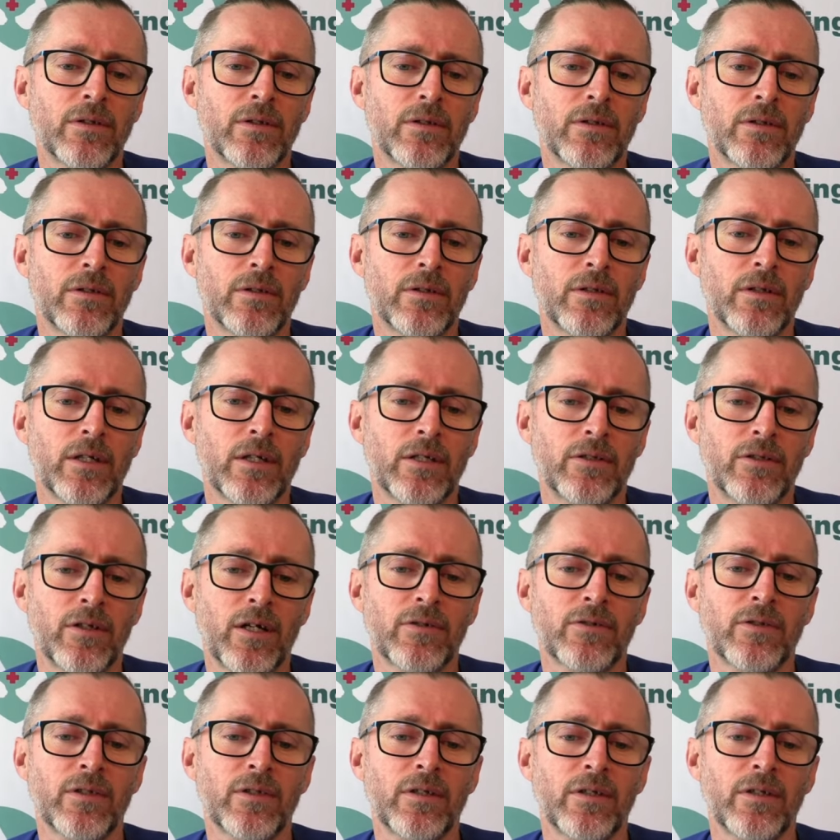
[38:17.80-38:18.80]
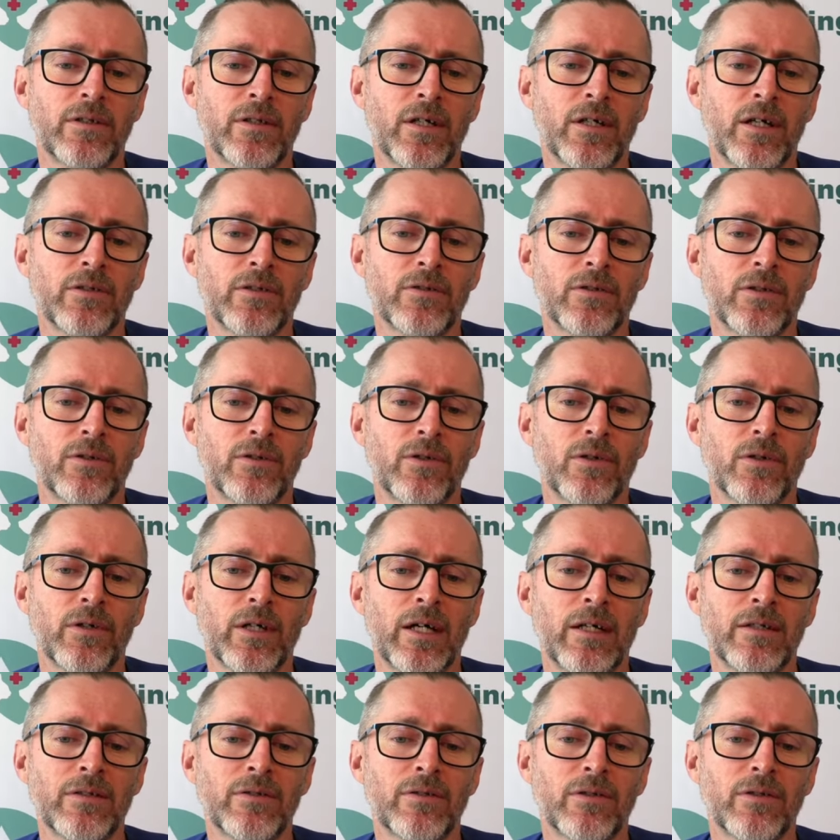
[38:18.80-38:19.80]
adjusting the touch? The dog
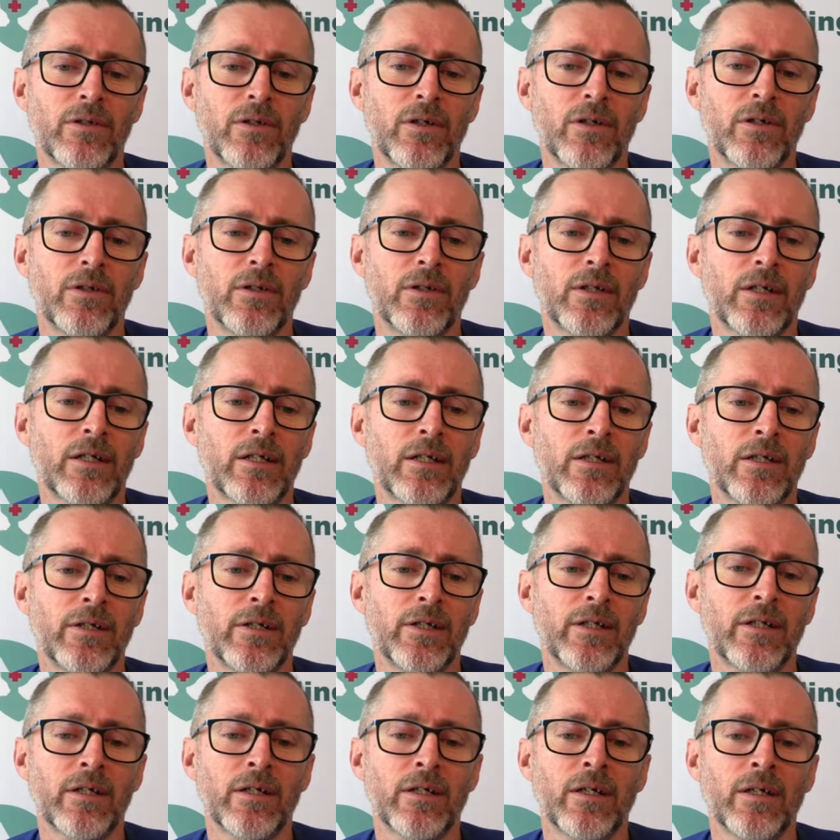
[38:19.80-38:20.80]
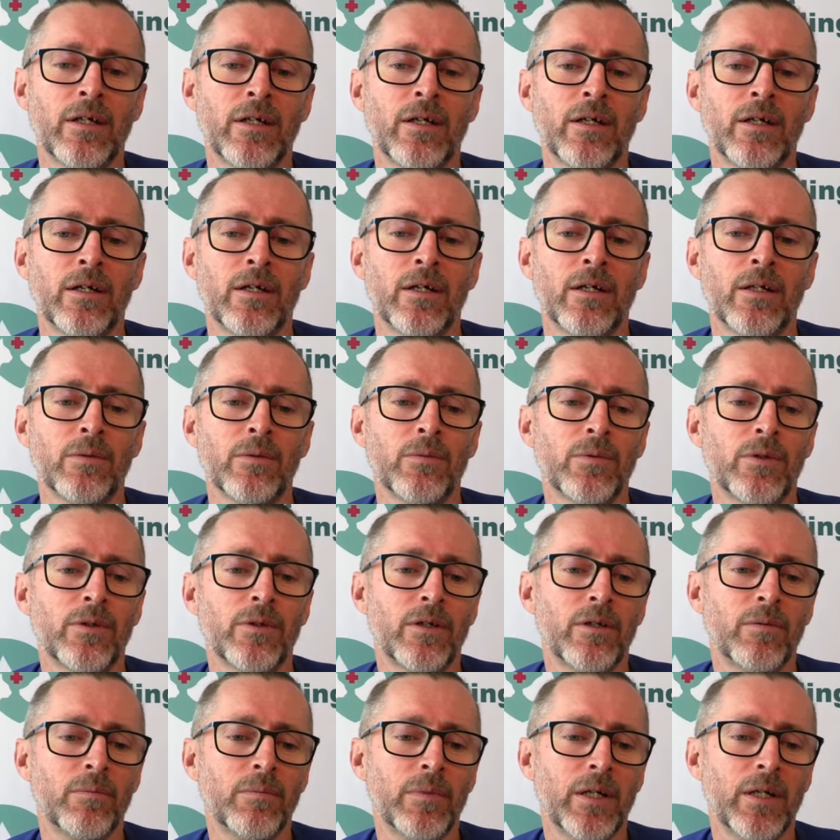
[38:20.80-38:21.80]
has to go to the clinic with her
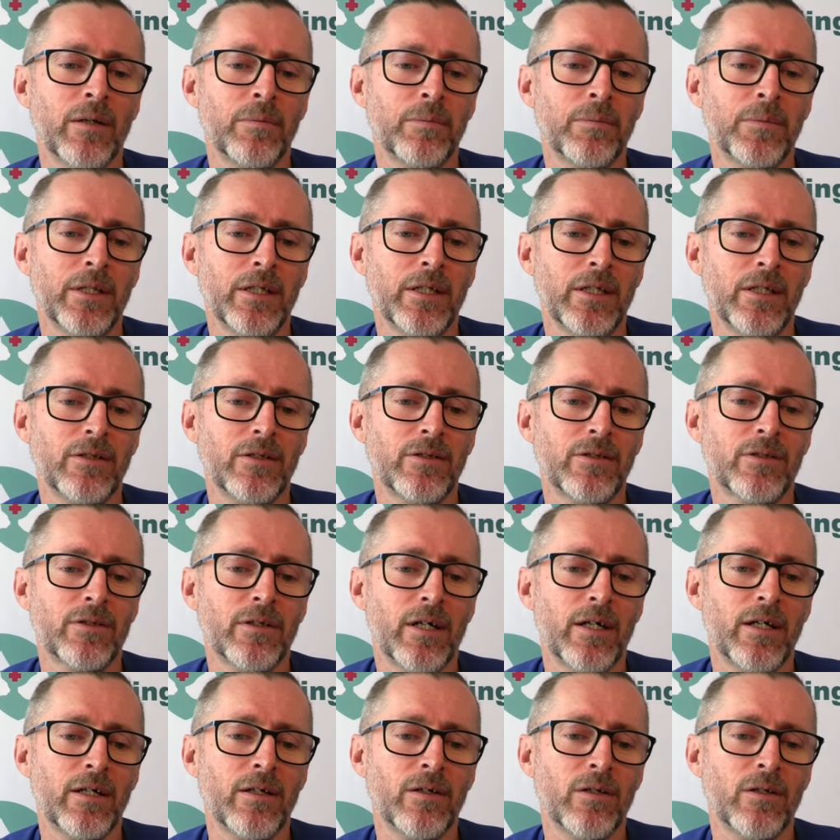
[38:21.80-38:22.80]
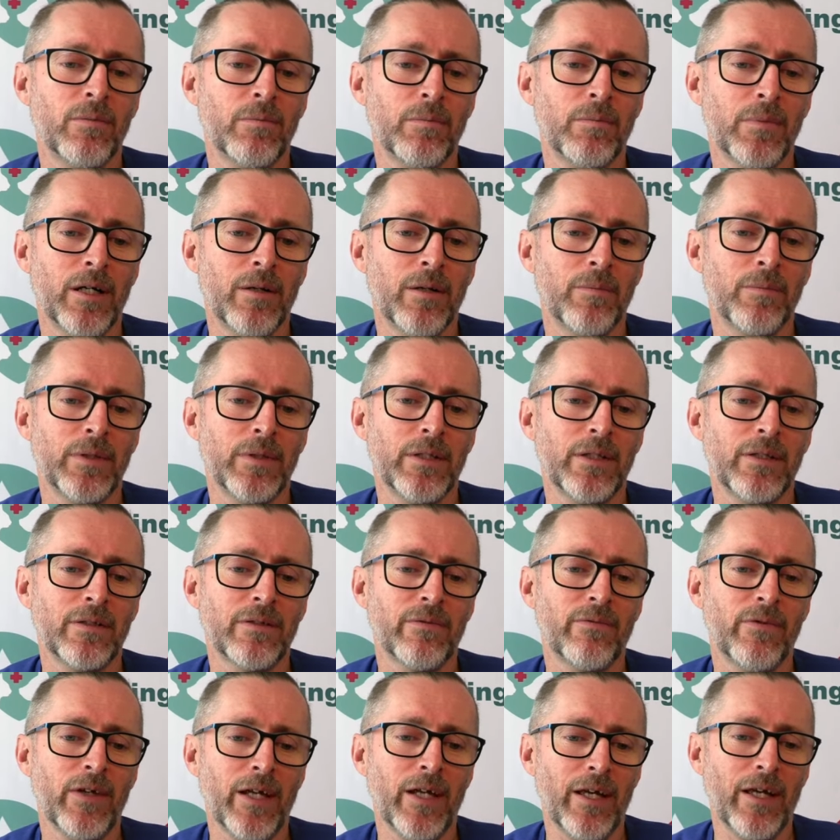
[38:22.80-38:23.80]
mum each day. Her mum is a vet.